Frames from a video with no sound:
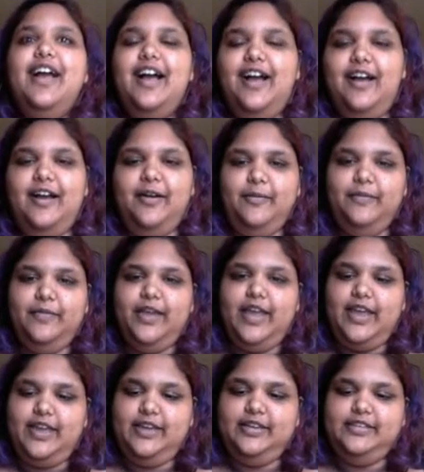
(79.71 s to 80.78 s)
And
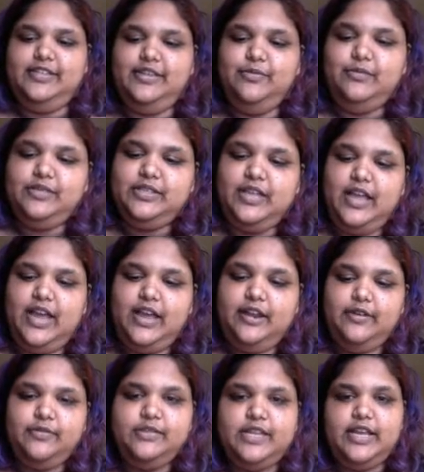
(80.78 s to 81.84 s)

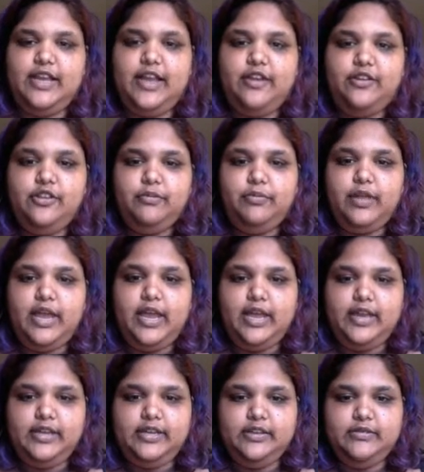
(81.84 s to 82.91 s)
I was like, "How do you
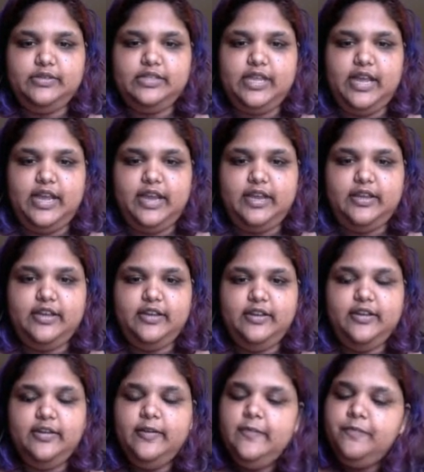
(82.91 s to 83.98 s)
play?" And he was like,
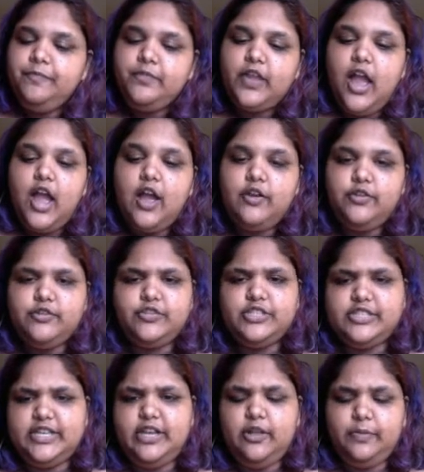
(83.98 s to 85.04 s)
"Oh, you
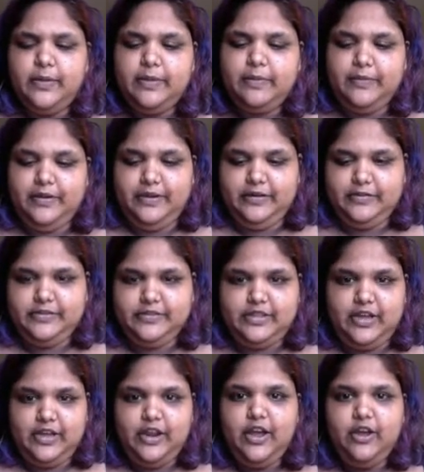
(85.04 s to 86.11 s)
just kill people." And I
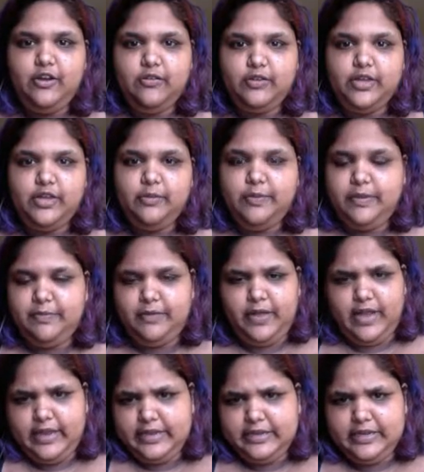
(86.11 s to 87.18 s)
thought, "Oh, kill people,
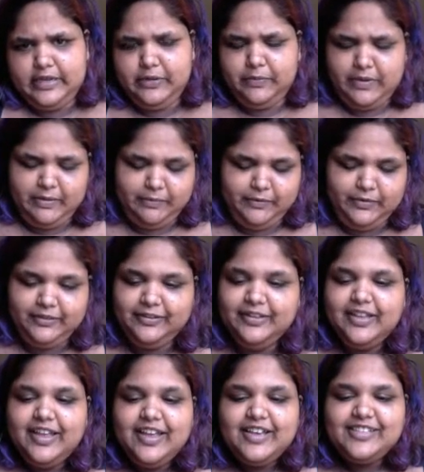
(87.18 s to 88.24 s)
I can kill people."
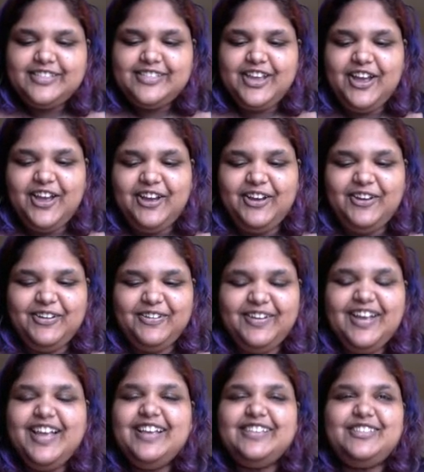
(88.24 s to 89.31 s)
So
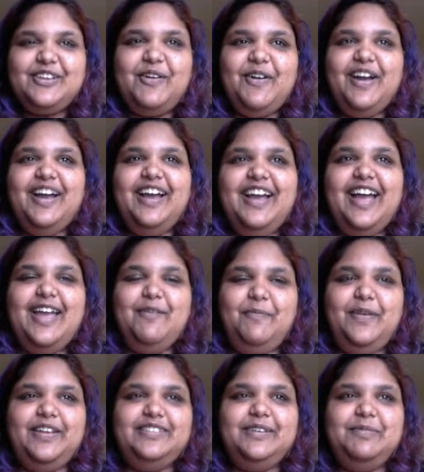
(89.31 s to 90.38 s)
I
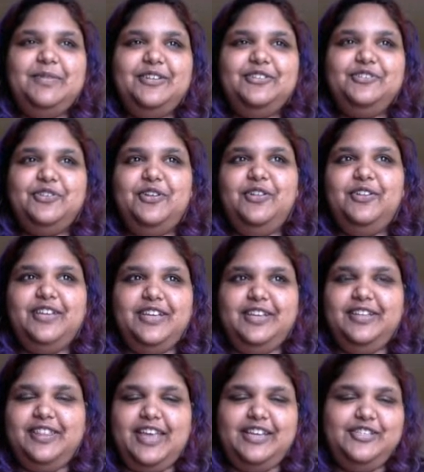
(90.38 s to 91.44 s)
picked up a controller,
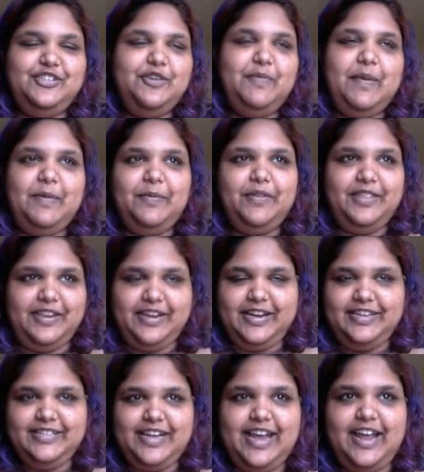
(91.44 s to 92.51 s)
killed like 2 people, and then
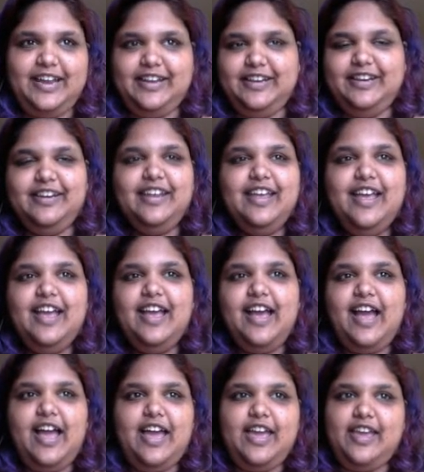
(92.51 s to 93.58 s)
I died, and
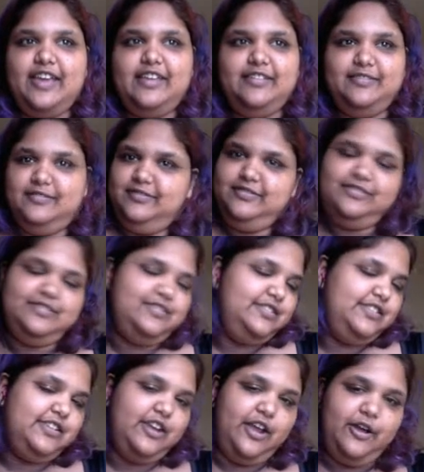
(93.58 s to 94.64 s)
I
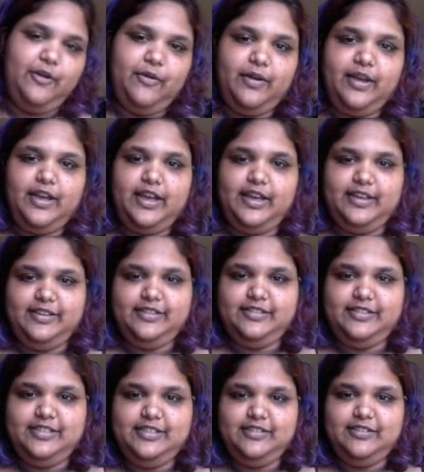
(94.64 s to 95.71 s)

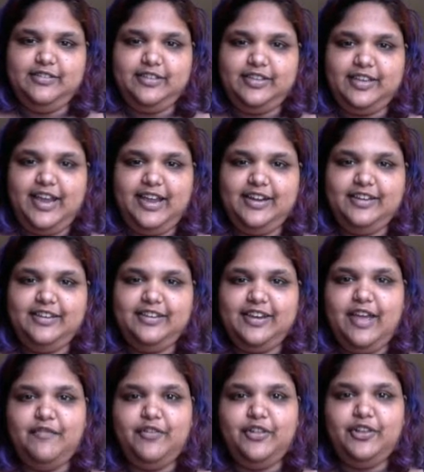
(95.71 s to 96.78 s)
didn't, kind of
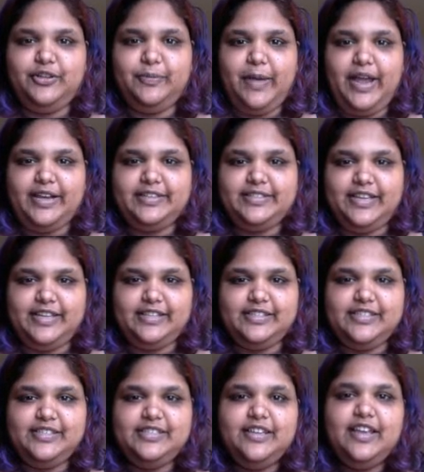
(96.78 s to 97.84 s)
never looked back
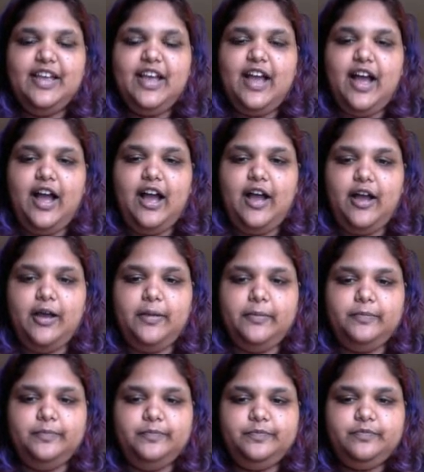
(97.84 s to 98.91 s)
since.
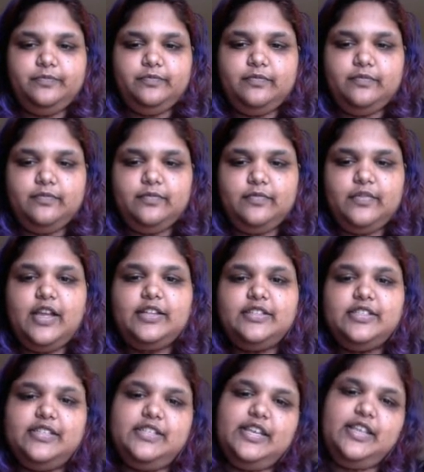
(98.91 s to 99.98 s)
Not
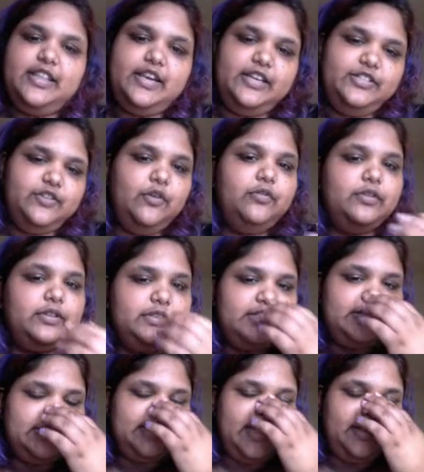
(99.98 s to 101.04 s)
to say that I don't
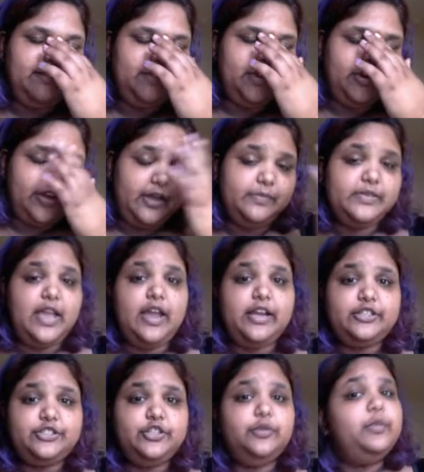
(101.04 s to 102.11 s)
dislike video games. I
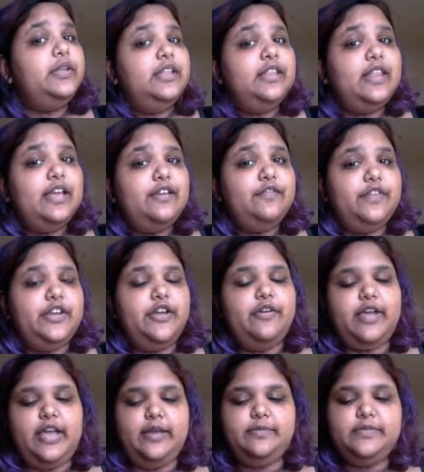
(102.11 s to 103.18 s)
actually really like video
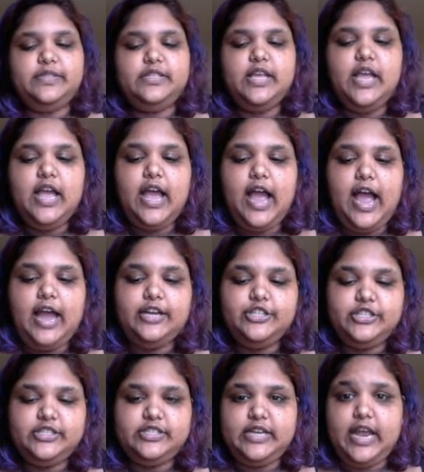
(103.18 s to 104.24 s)
games. I
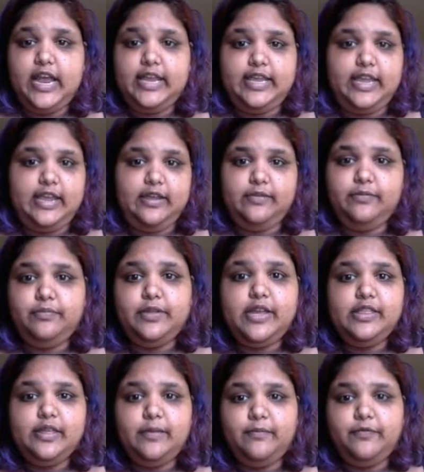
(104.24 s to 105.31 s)
can't play
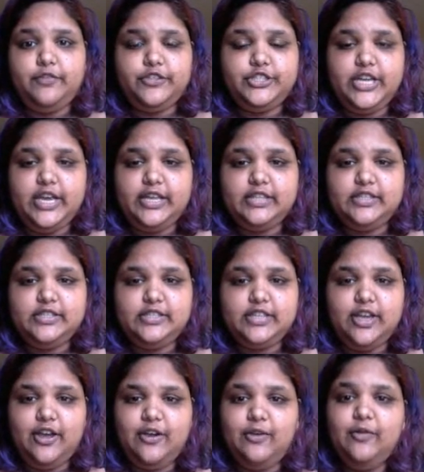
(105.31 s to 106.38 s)
them for shit.
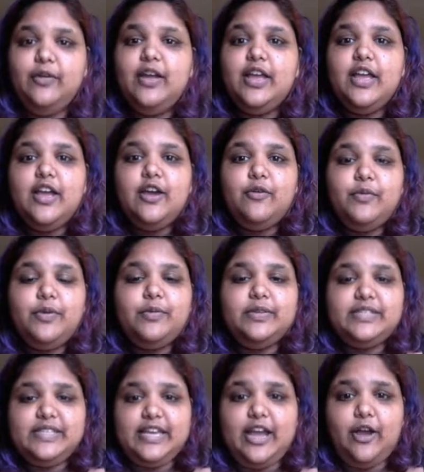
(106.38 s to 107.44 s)
So we will
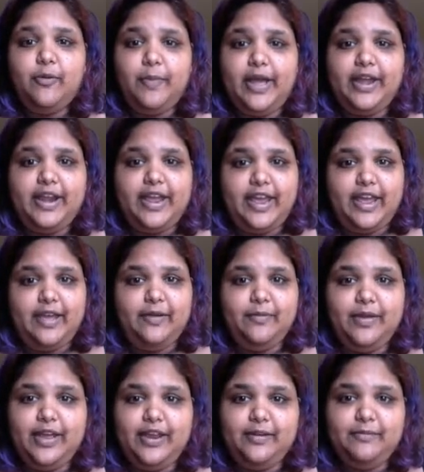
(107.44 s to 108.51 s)
see how bad I am.
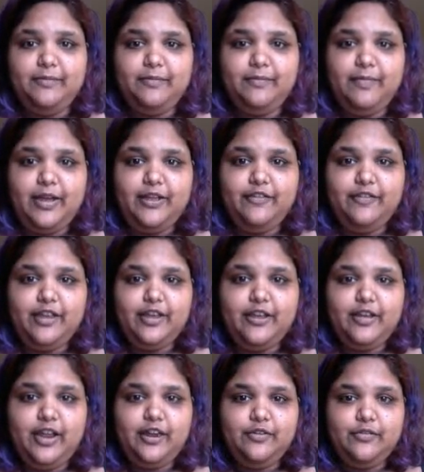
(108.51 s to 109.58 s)
And my
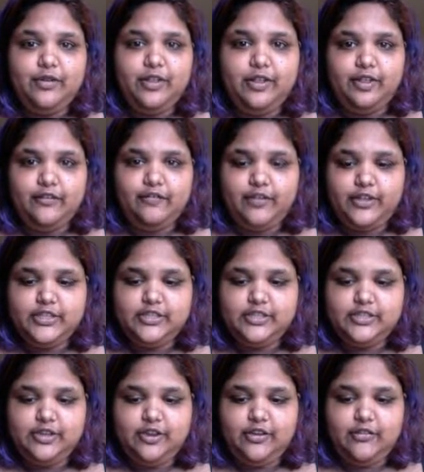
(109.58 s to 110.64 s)
in real life friends
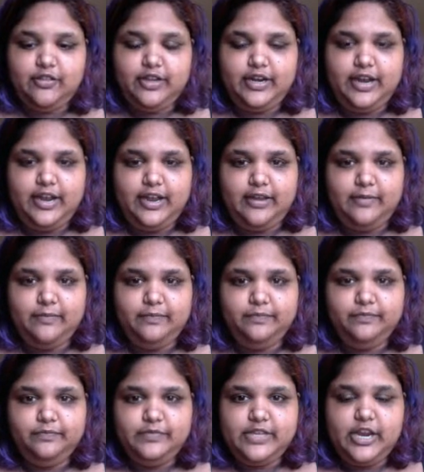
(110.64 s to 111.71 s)
know that I
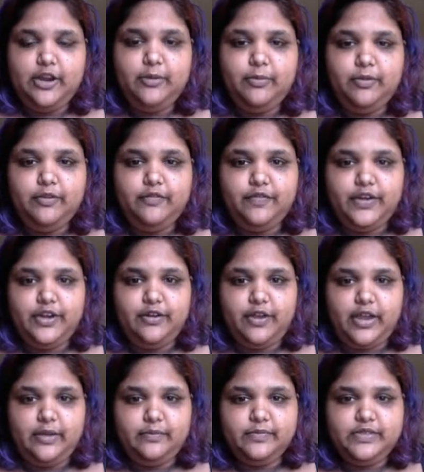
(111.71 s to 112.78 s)
am terrible at video
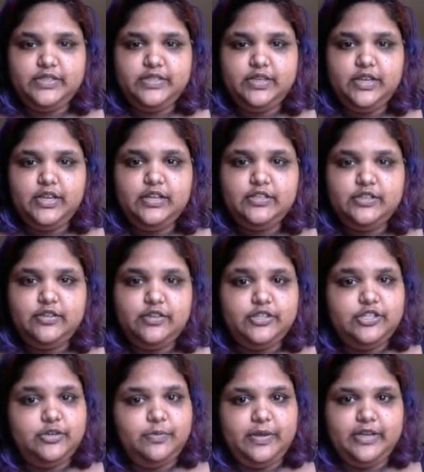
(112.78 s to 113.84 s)
games, so this
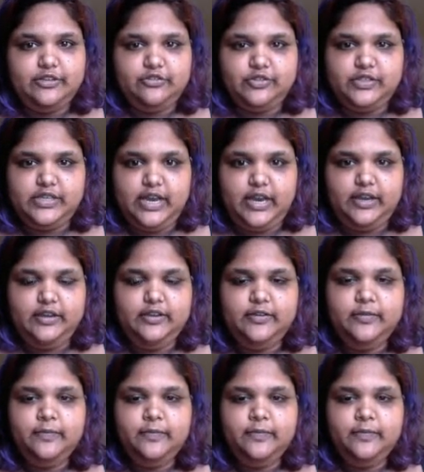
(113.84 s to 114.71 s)
should be interesting.